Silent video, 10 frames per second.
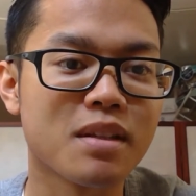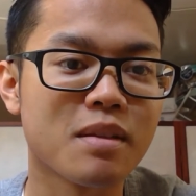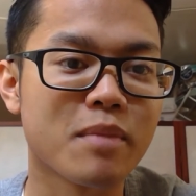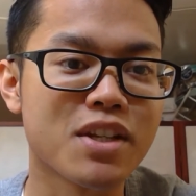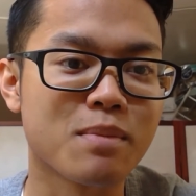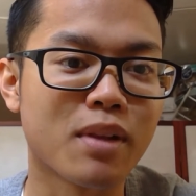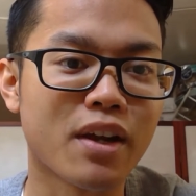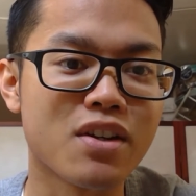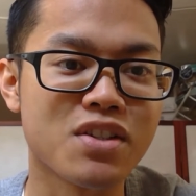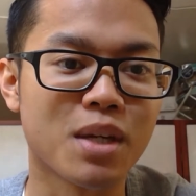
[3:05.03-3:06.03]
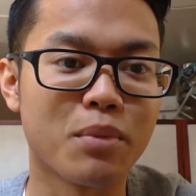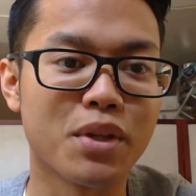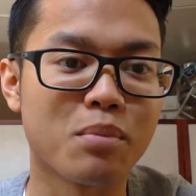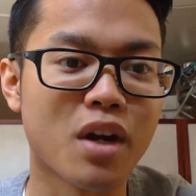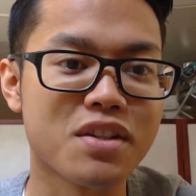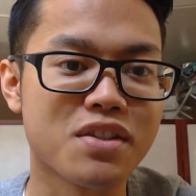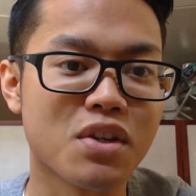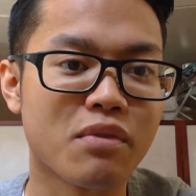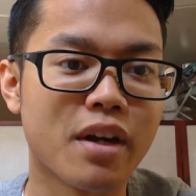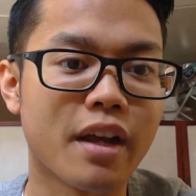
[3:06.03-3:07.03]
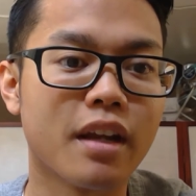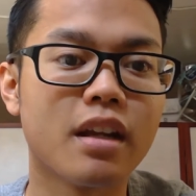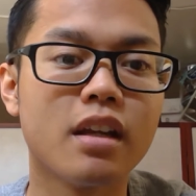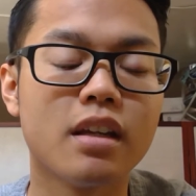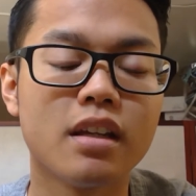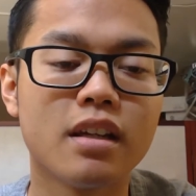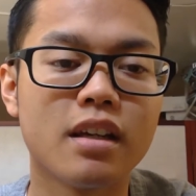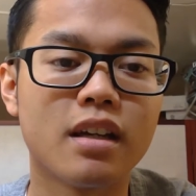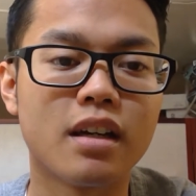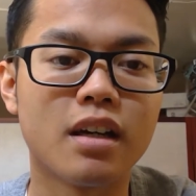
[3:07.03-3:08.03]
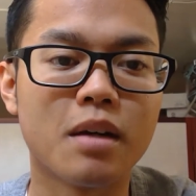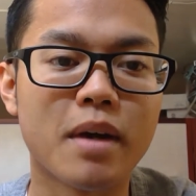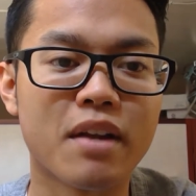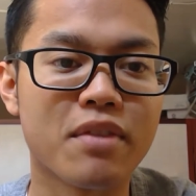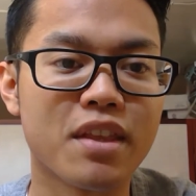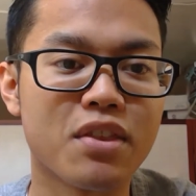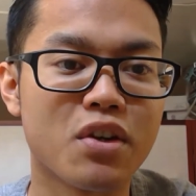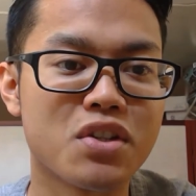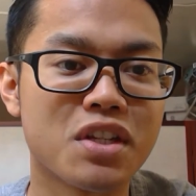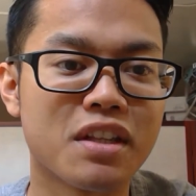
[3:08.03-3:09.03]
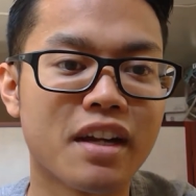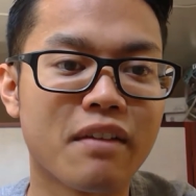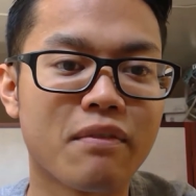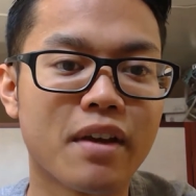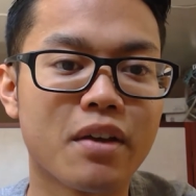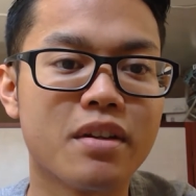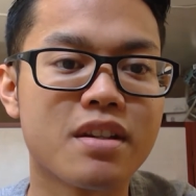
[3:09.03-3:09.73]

My suppliers doubled their prices overnight, out of the 13 that I've found.